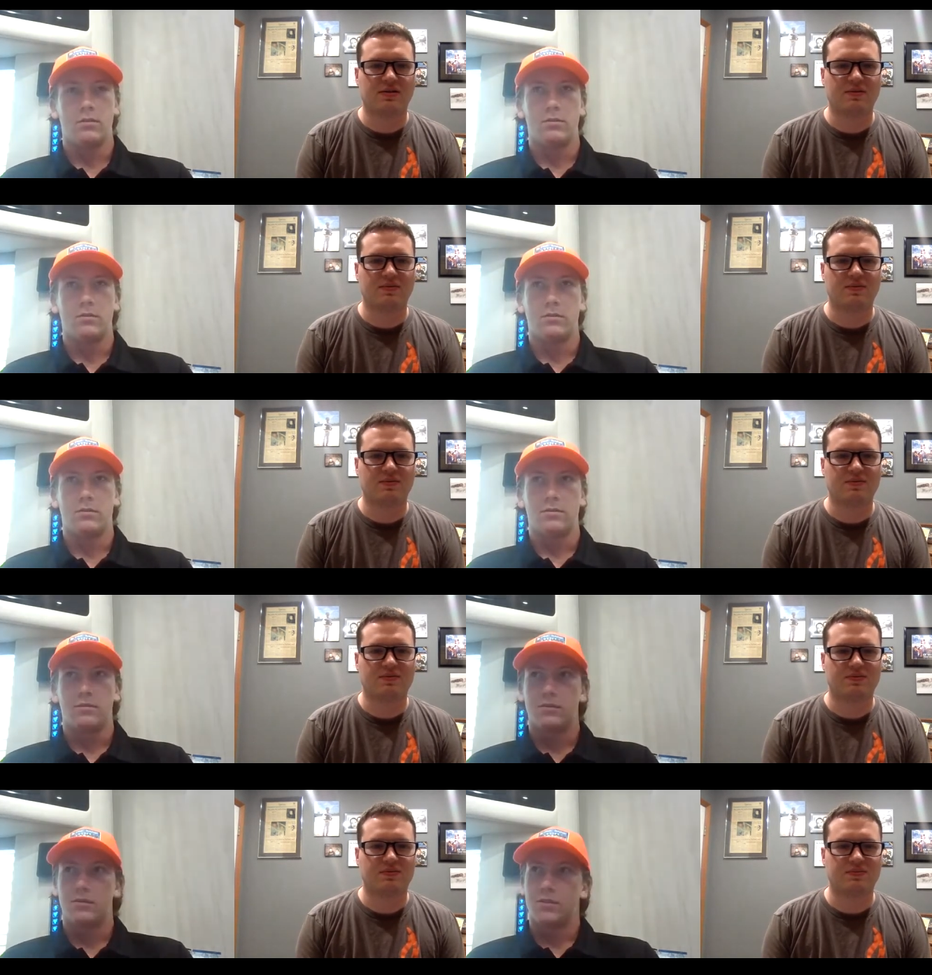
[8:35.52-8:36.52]

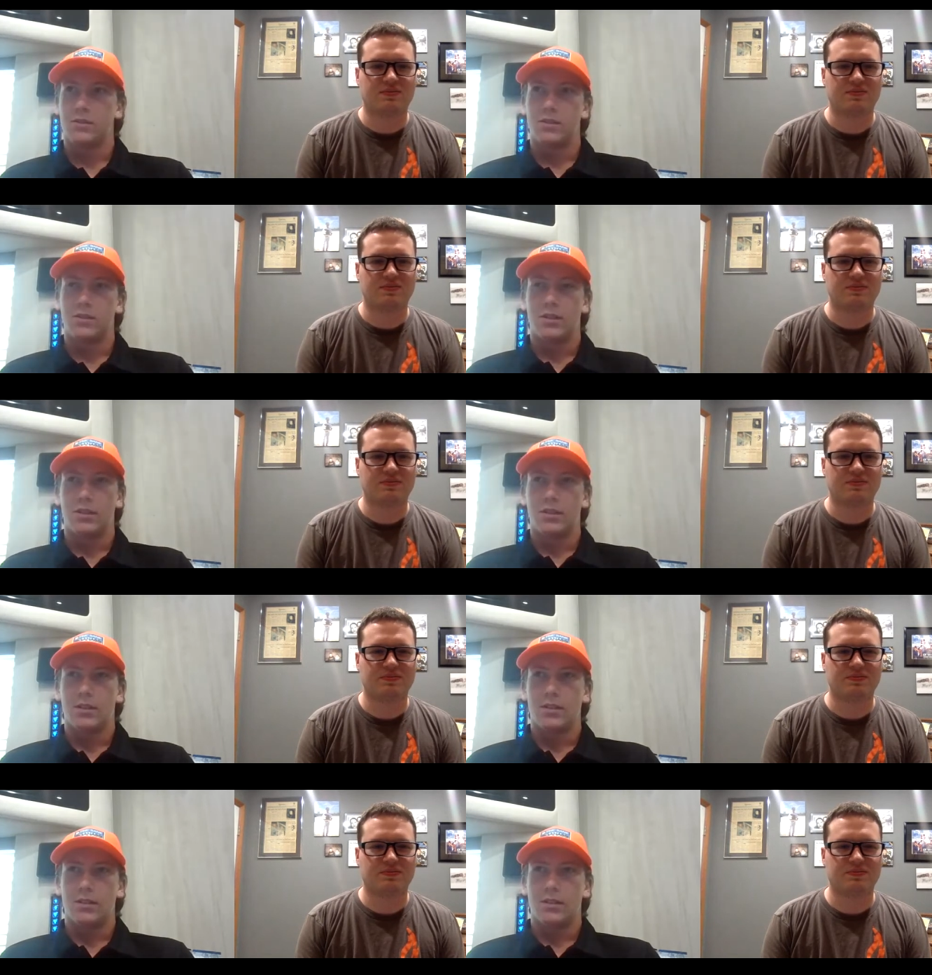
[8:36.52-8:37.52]

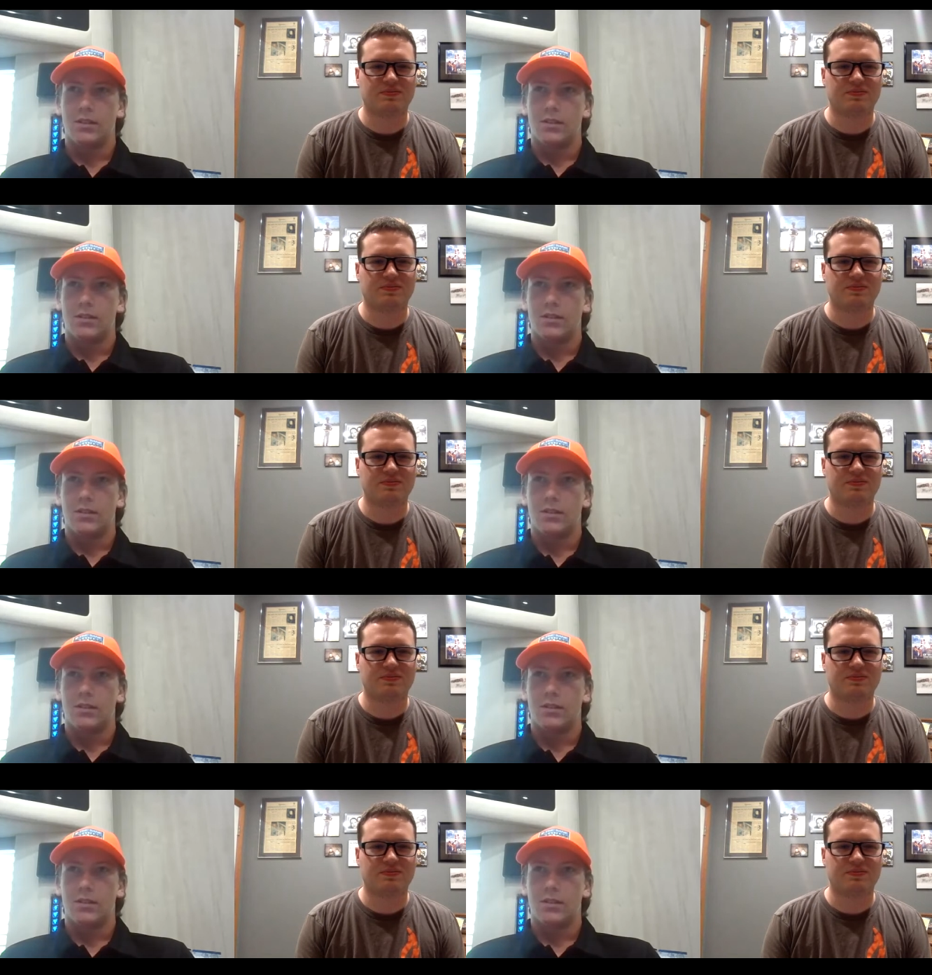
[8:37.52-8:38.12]
Nothing is said.